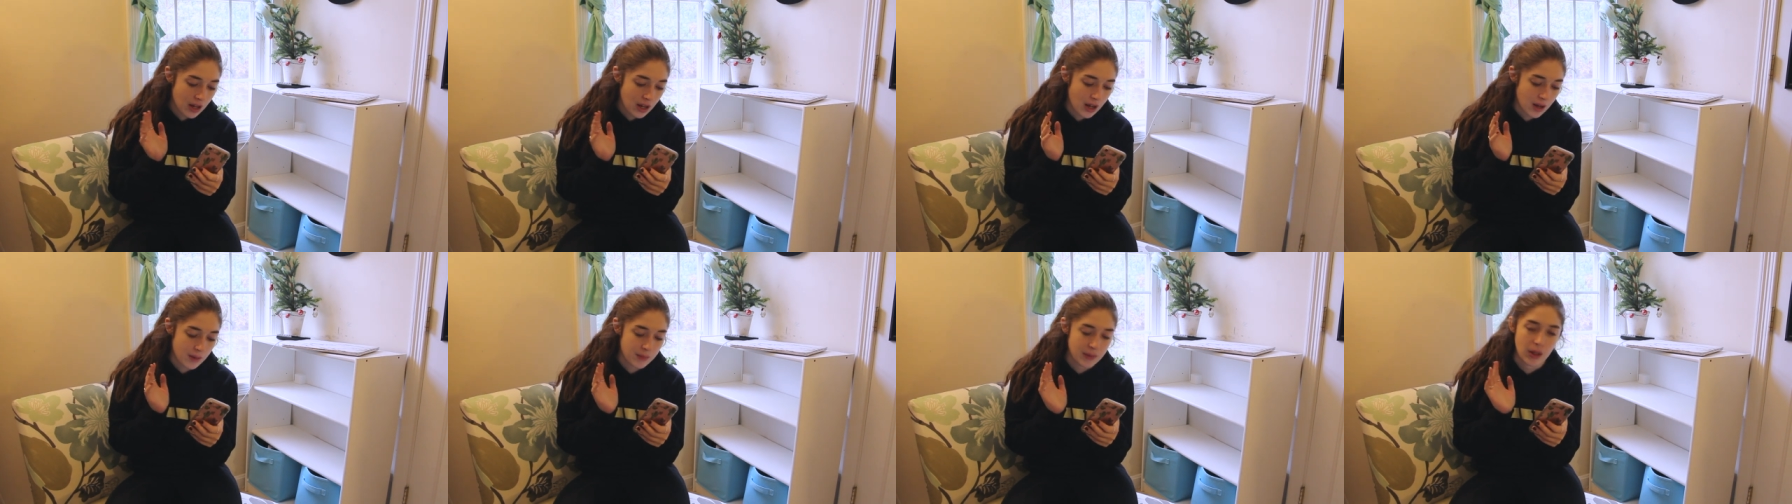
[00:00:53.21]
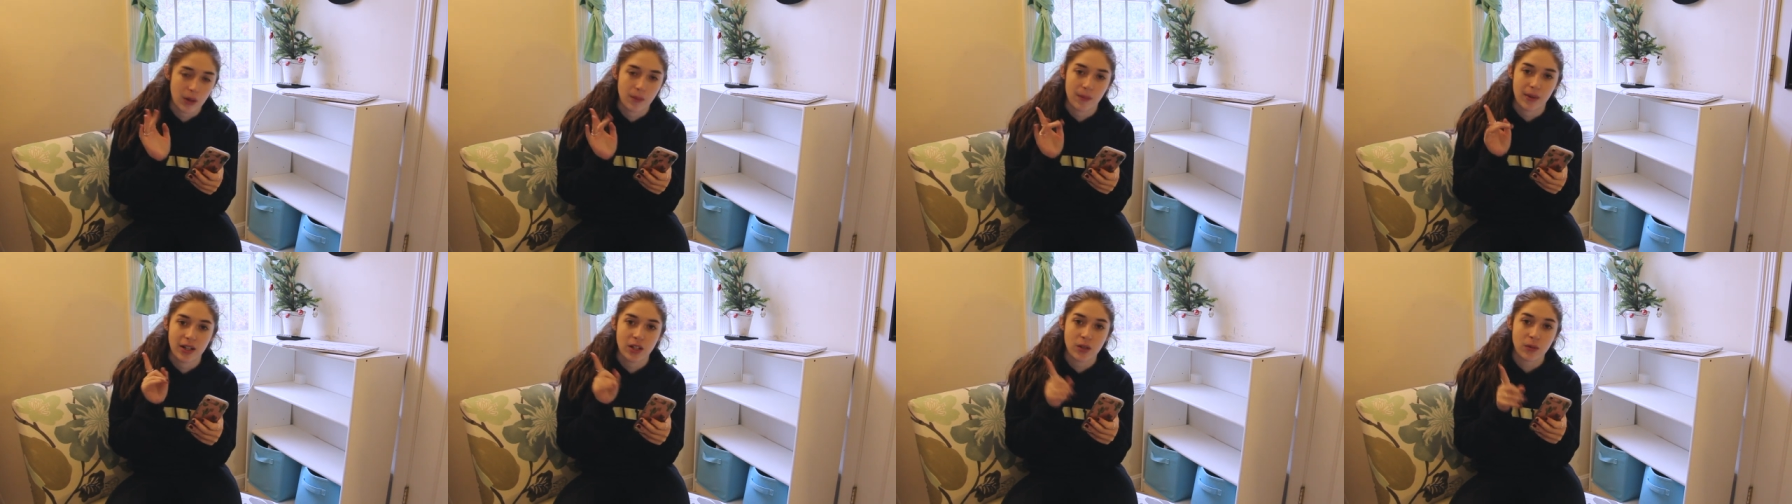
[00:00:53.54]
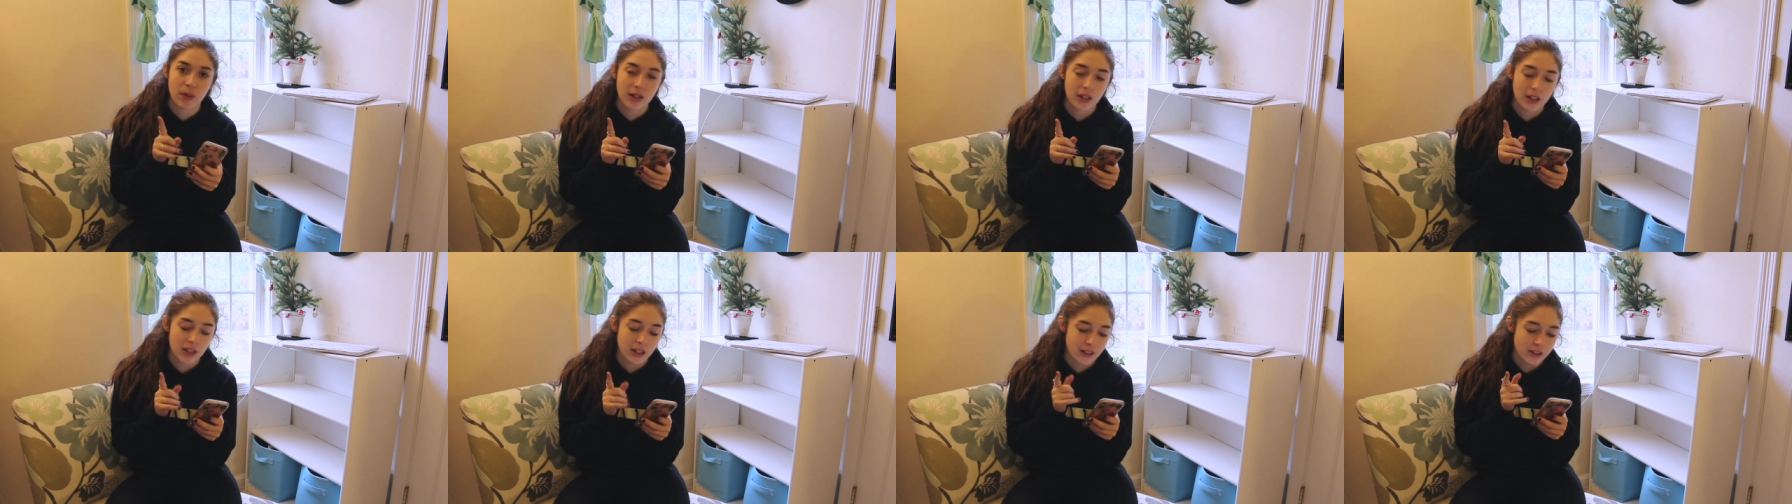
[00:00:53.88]
I mean on my
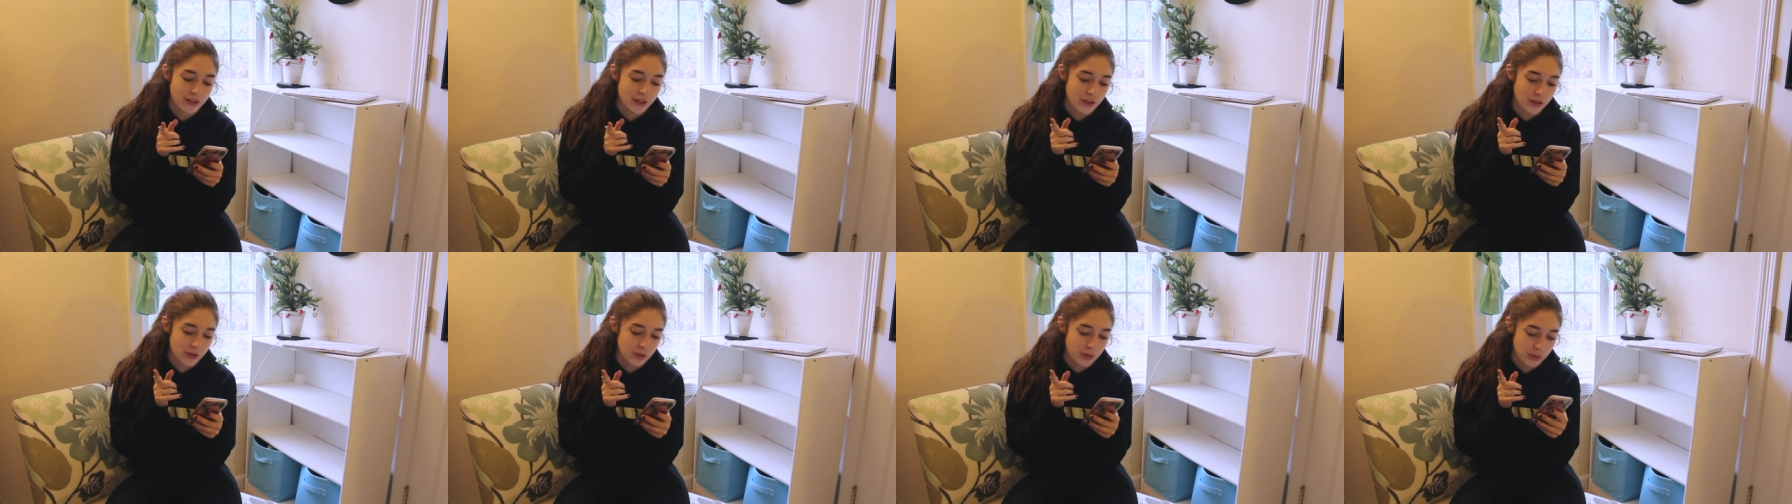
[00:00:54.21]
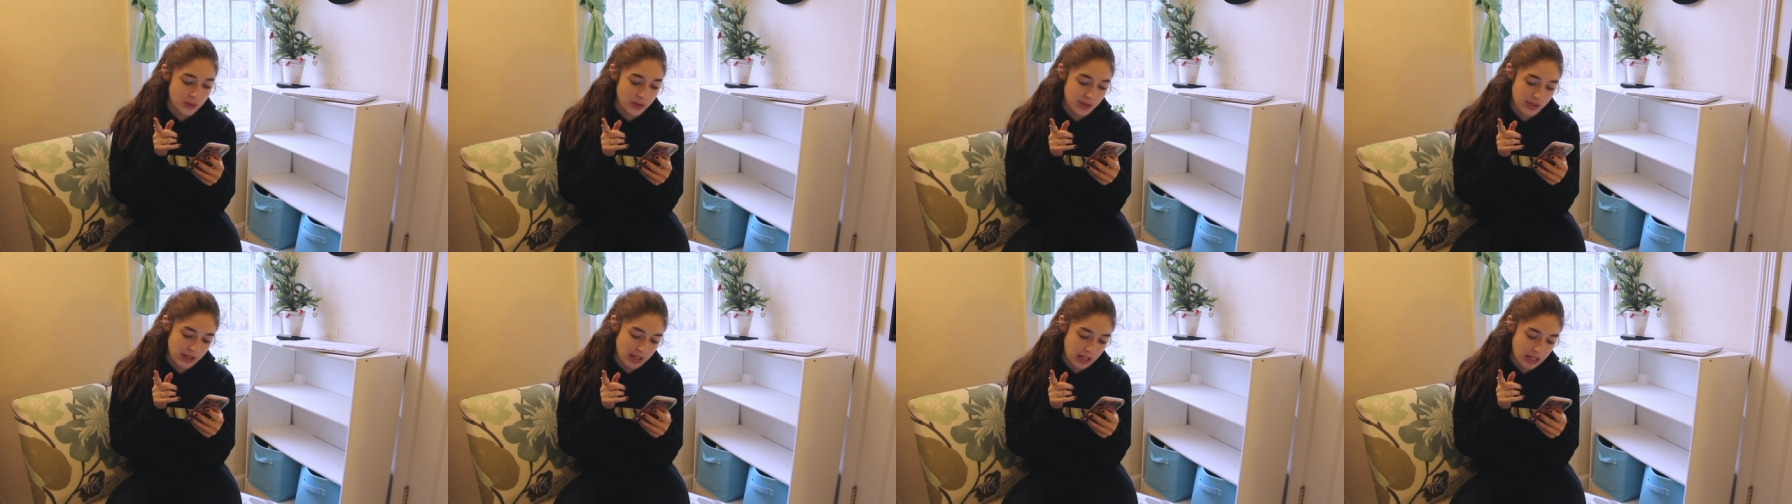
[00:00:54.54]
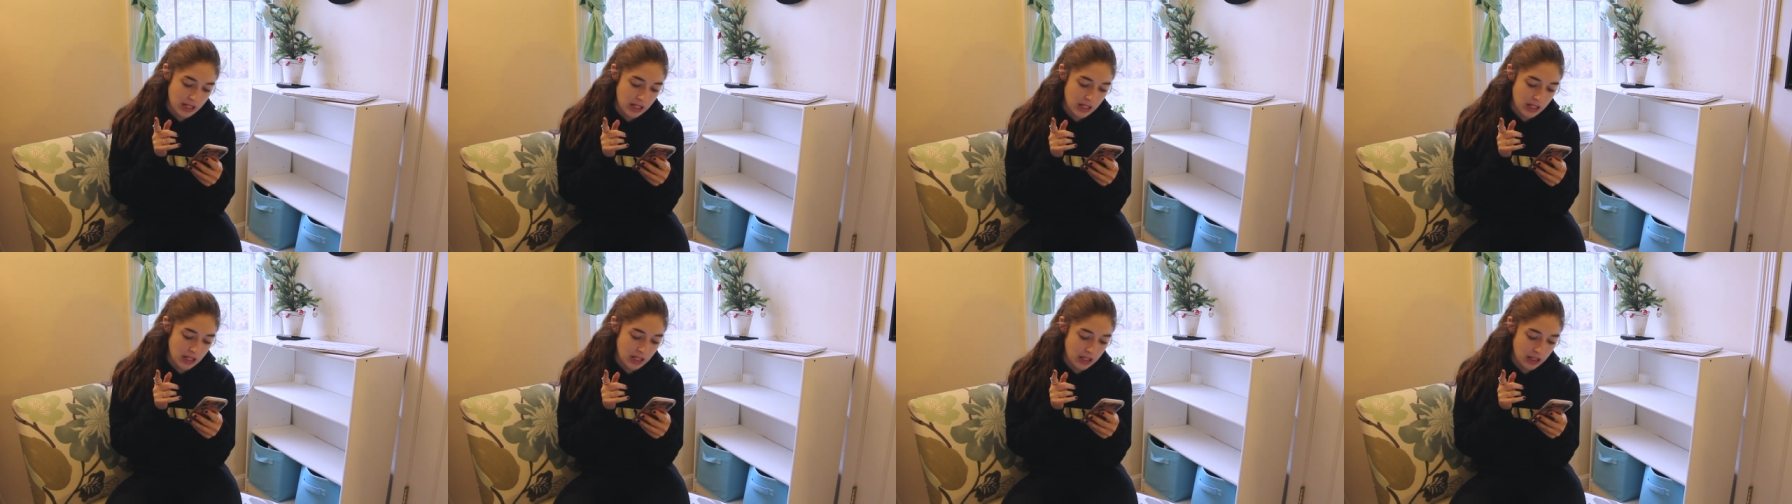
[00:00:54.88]
Twitter, to
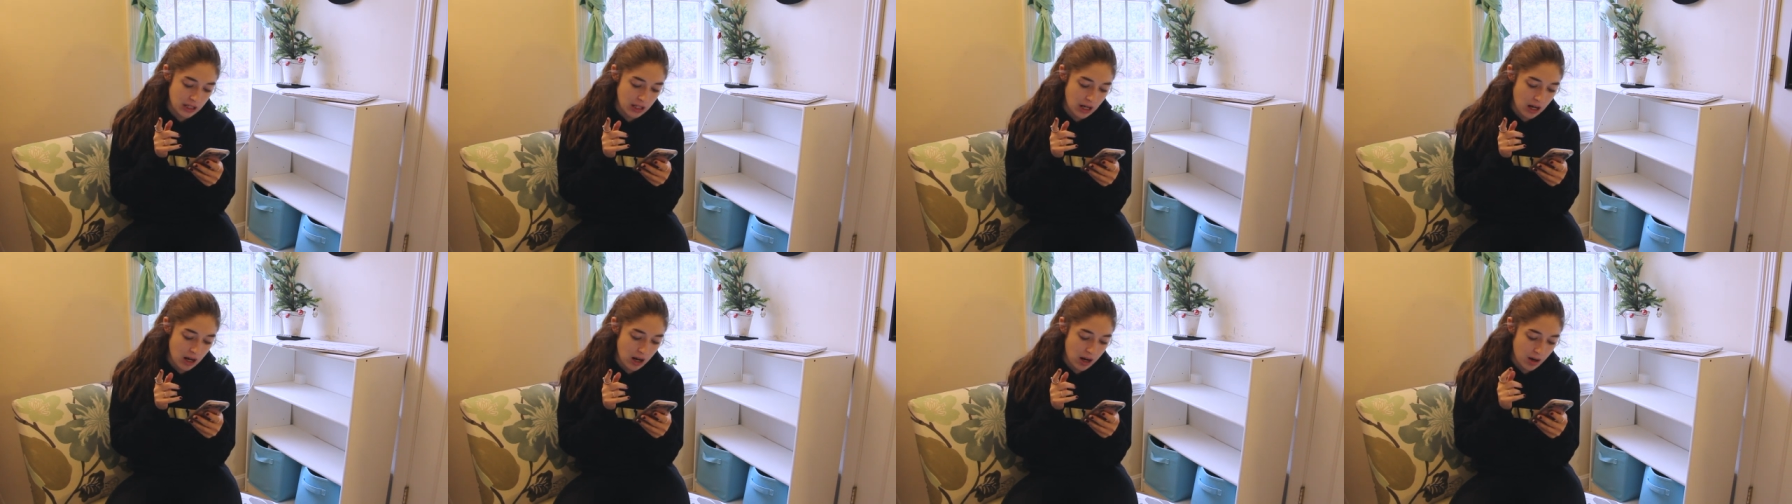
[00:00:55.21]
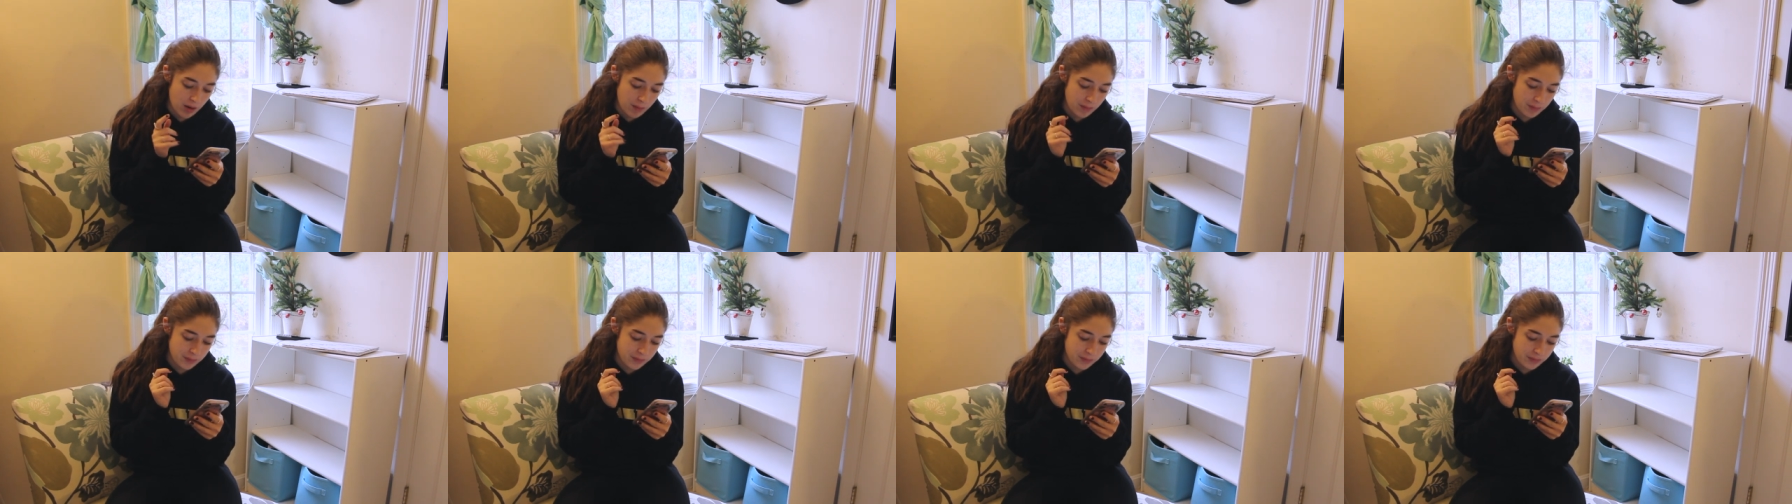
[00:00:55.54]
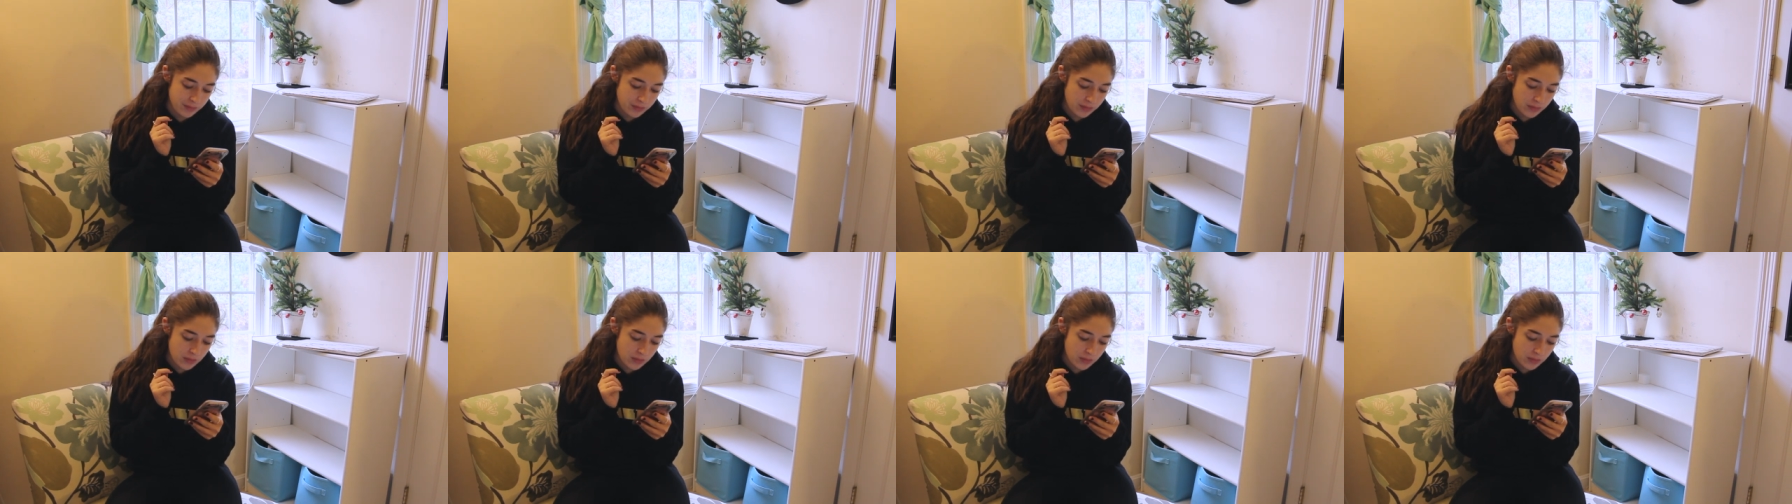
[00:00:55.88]
see um,